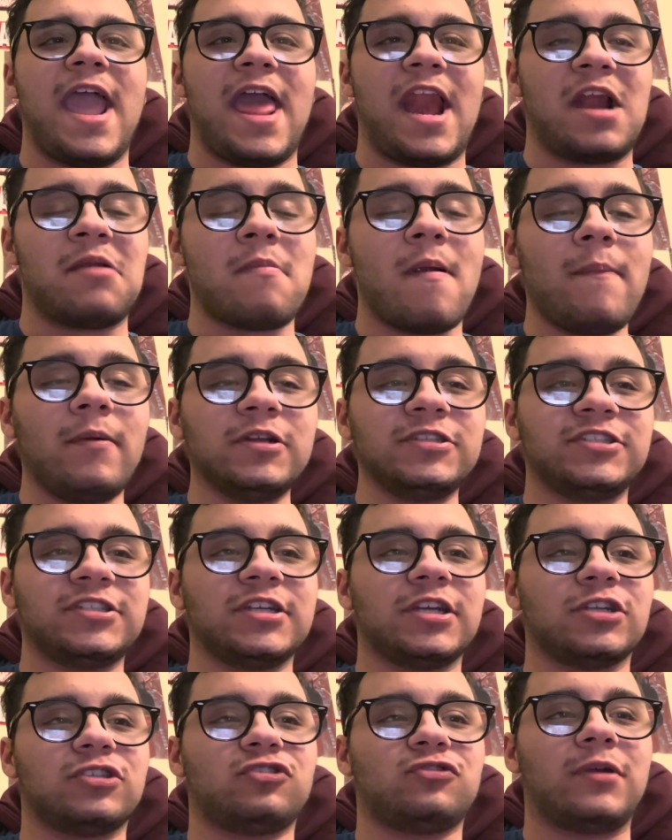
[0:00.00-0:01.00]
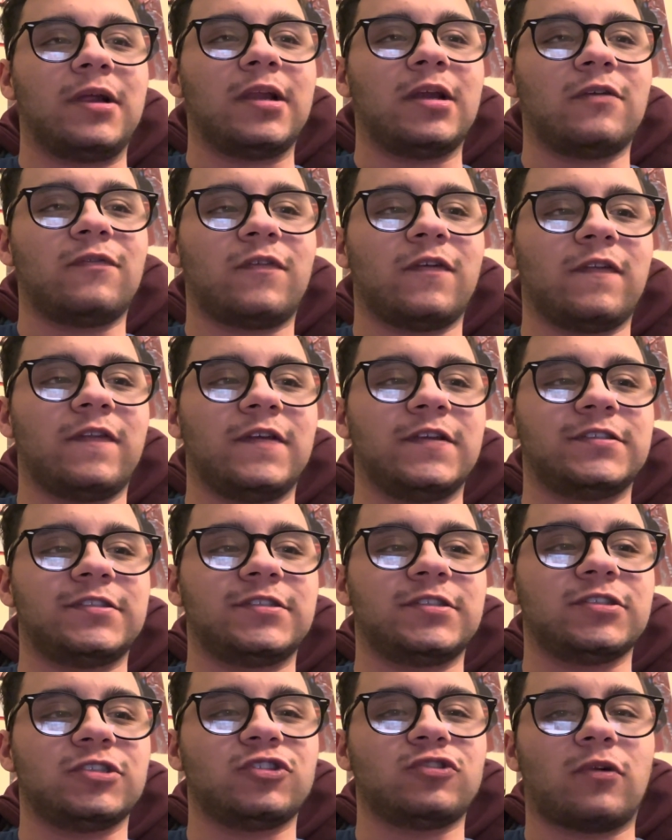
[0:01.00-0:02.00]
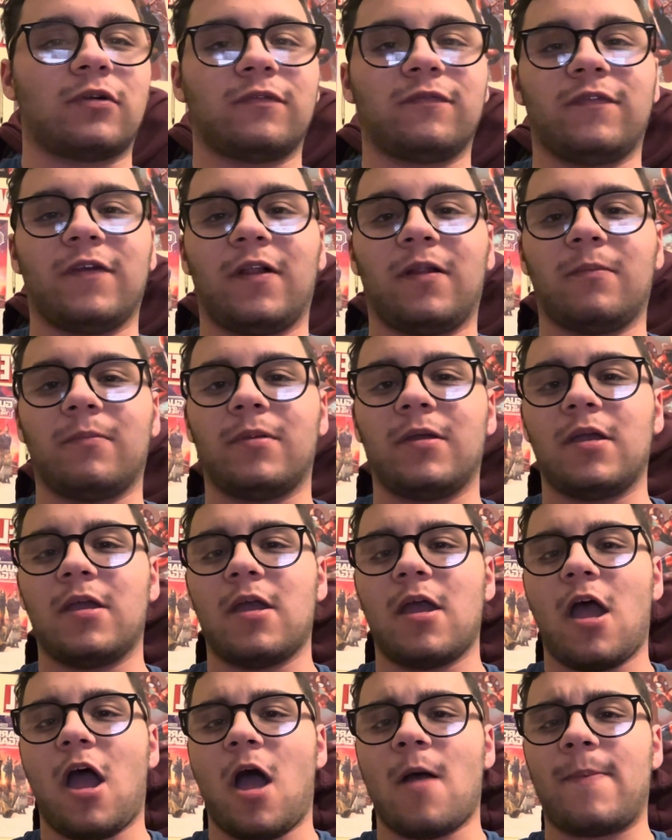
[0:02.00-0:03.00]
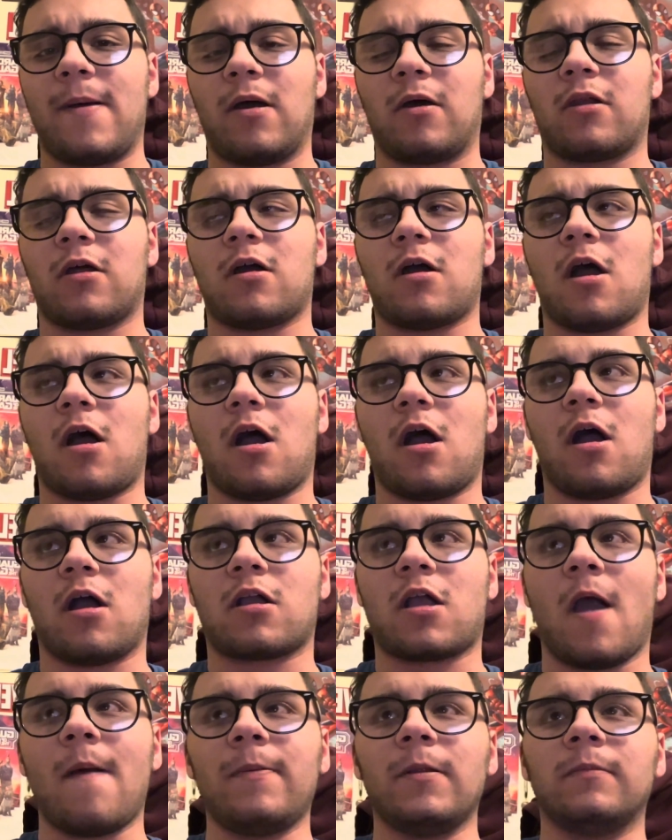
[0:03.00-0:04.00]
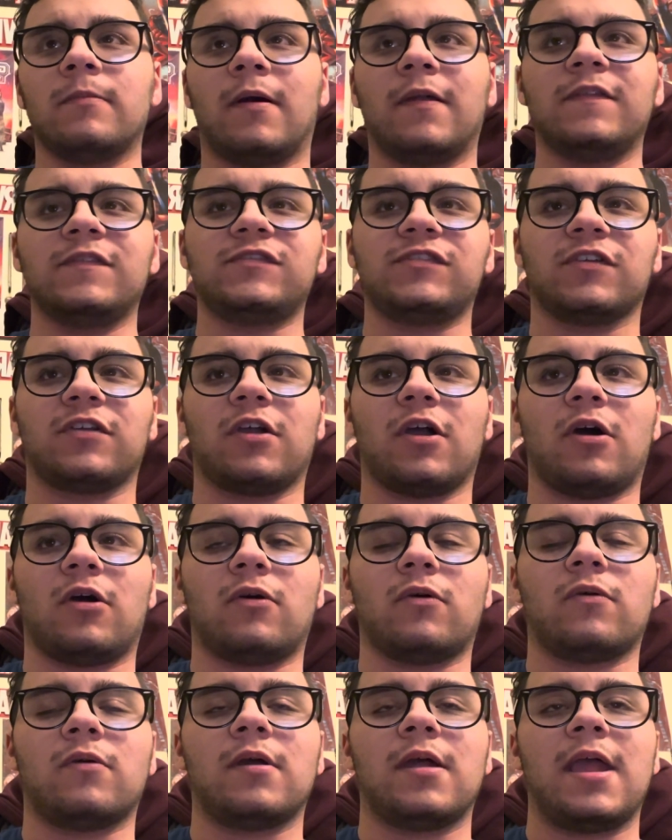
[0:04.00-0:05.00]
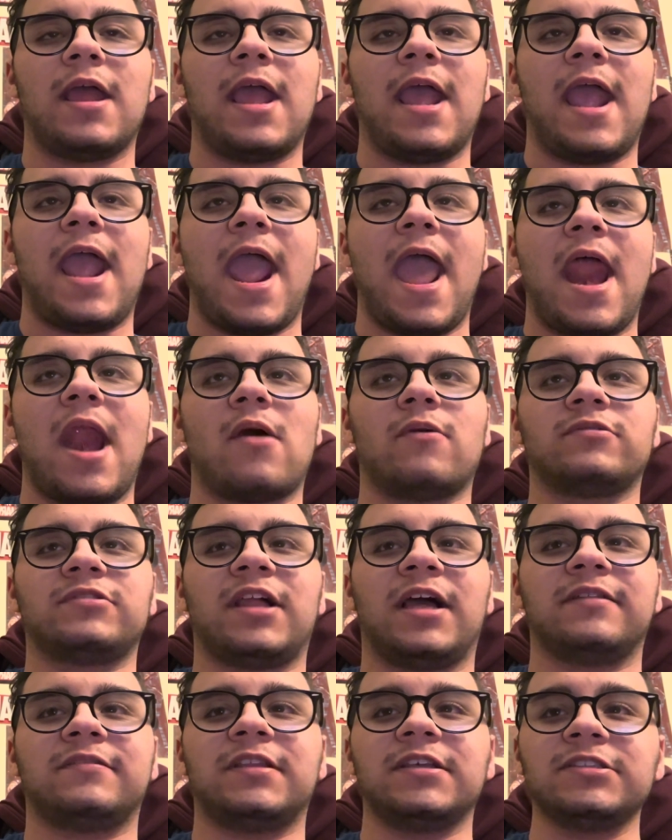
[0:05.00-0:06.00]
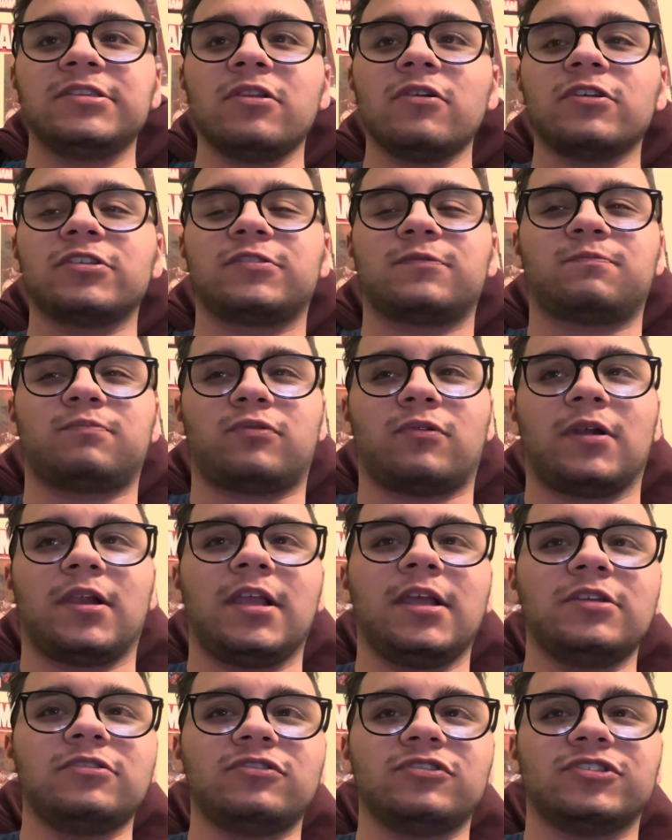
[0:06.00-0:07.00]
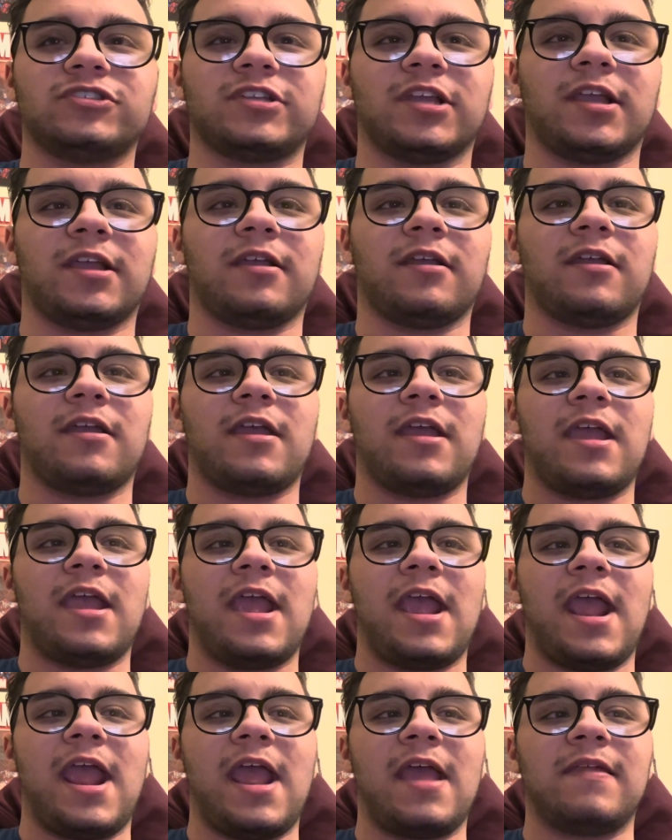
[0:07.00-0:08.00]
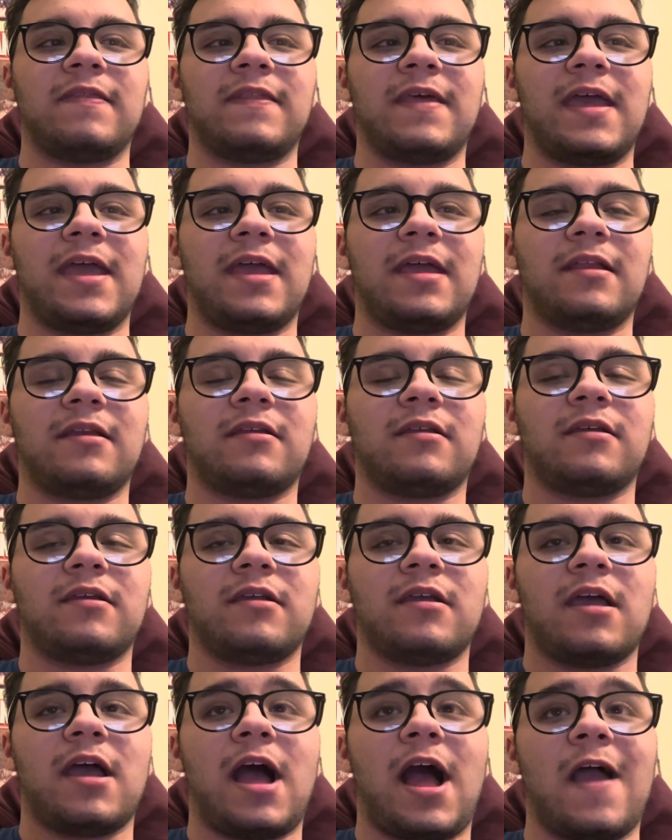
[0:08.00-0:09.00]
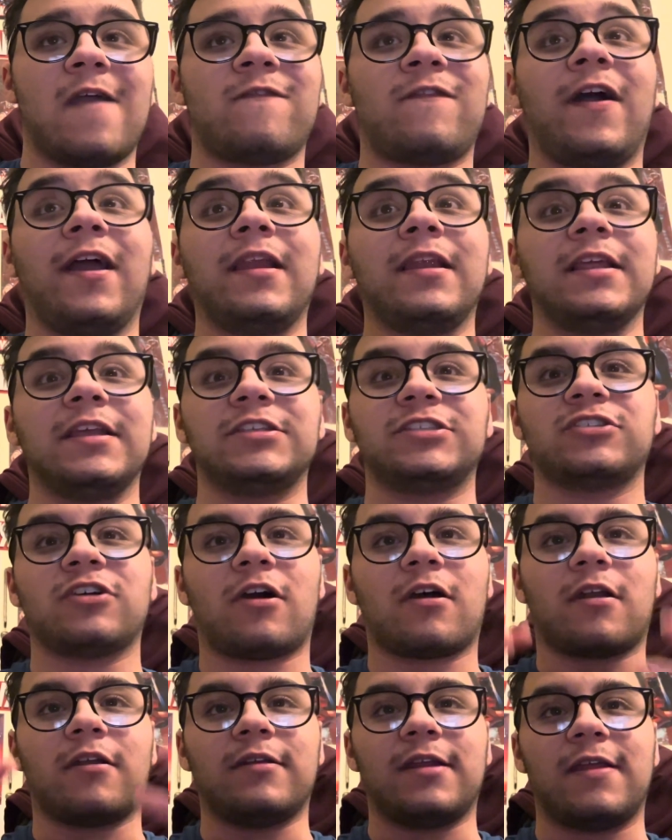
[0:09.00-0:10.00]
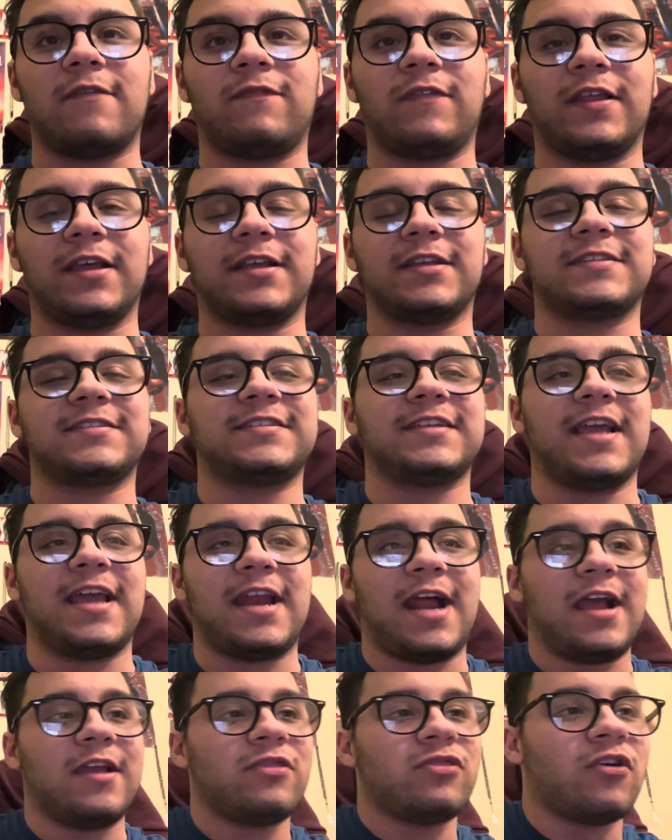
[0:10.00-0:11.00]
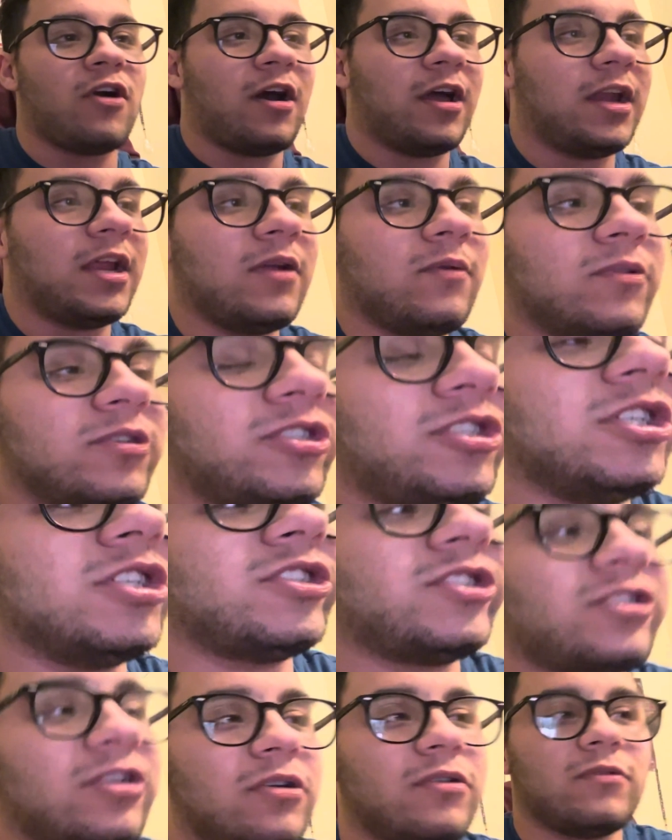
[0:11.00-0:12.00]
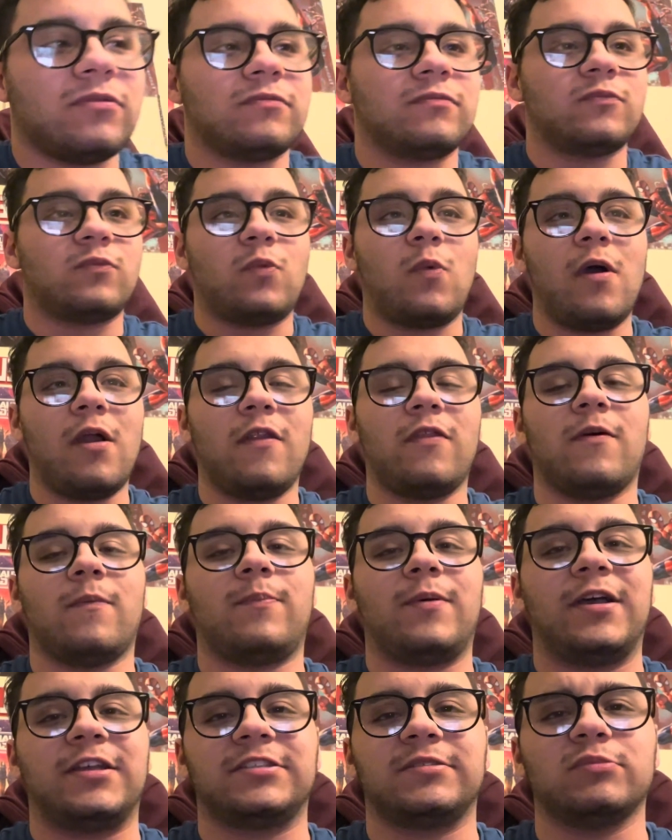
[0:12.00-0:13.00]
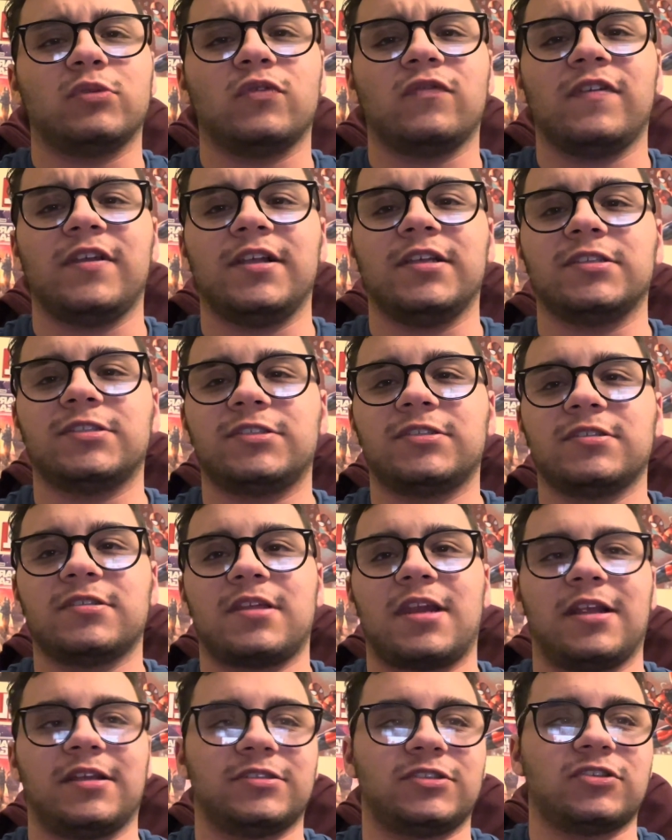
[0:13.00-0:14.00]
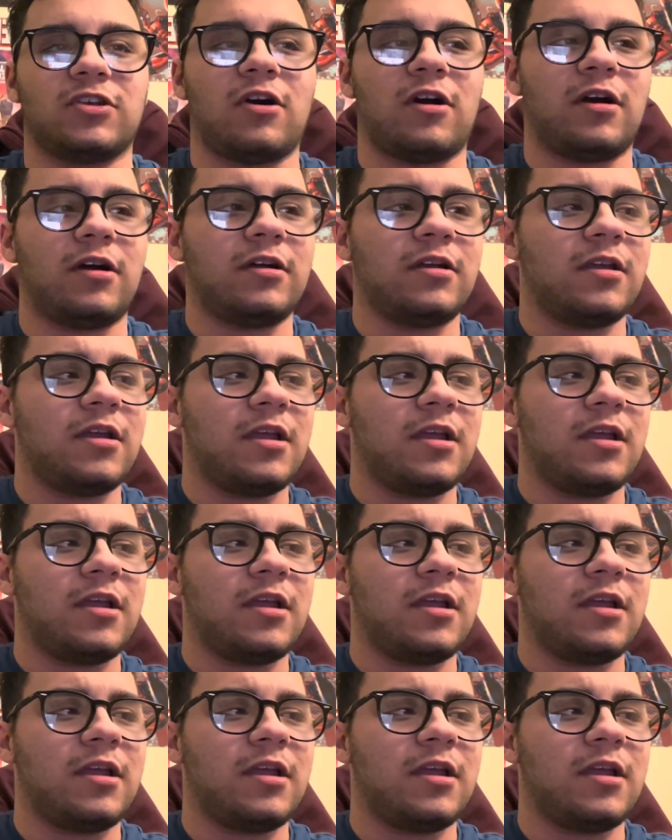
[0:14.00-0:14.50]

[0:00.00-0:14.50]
And I remember seeing a trailer for this short film about a couple months ago. And I was like, this looks pretty interesting. And then I finally saw it on Netflix. And I thought it was just one of the best movies that I saw.